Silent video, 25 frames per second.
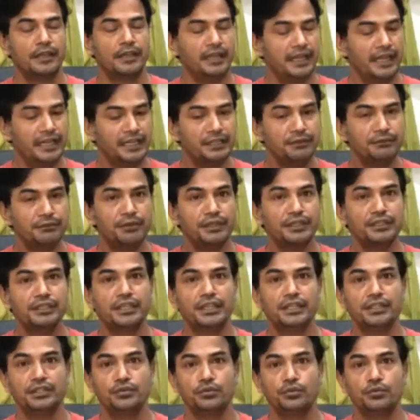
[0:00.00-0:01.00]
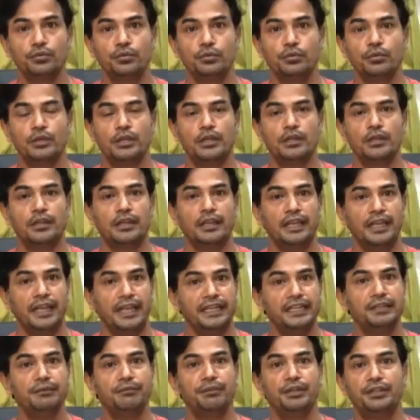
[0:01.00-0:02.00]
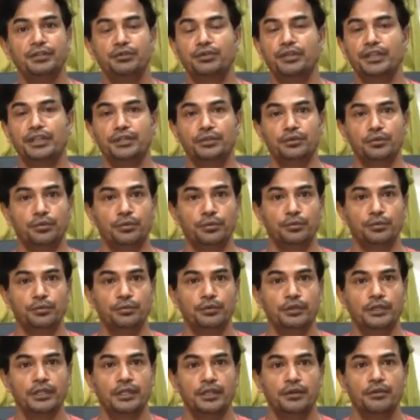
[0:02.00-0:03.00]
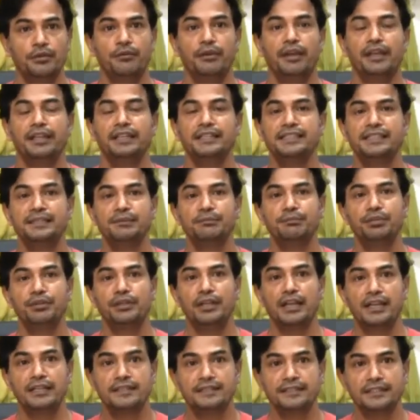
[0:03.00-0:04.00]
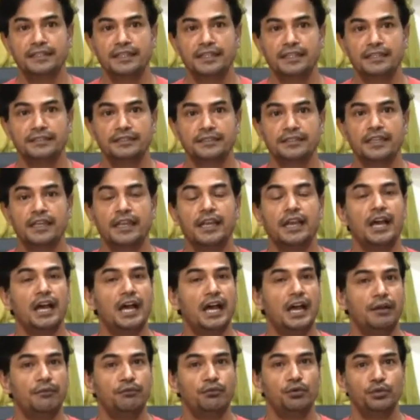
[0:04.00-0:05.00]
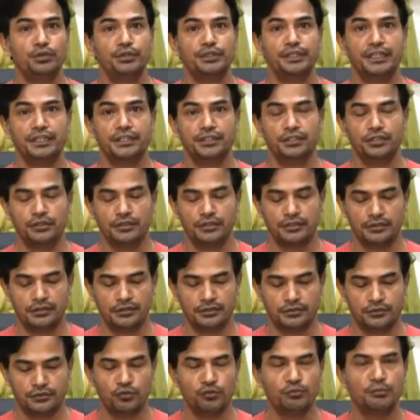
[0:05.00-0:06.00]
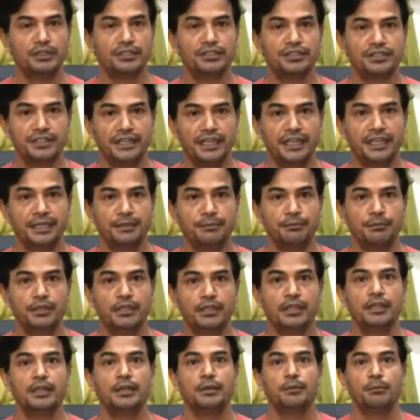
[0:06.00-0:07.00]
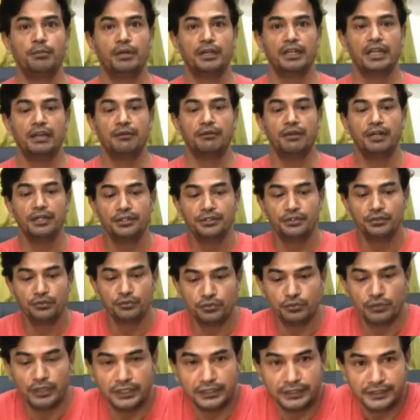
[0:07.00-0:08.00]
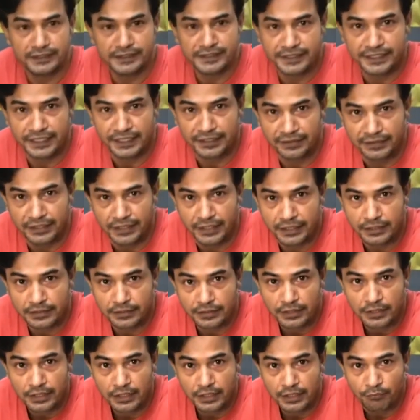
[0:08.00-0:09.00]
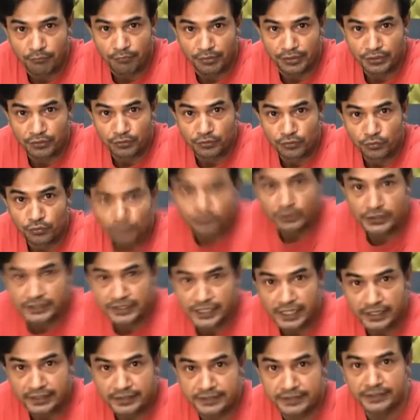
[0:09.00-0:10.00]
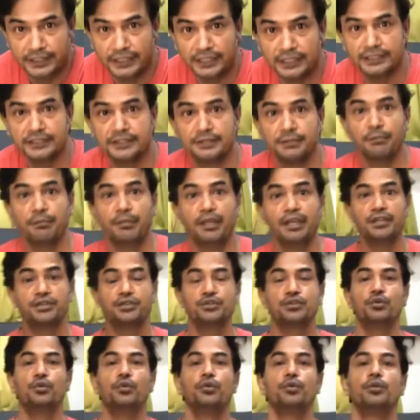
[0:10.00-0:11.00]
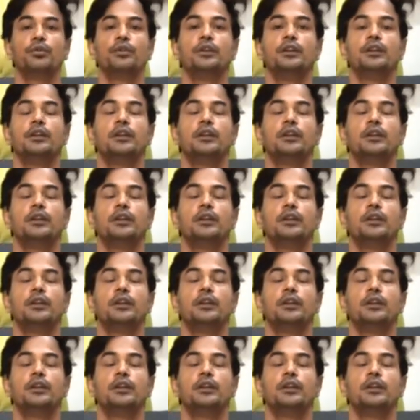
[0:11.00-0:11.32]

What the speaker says: Anyone can do, anywhere you can do. Very simple asanas. I won't take your too much time, but I want you to understand that when you do these asanas, make sure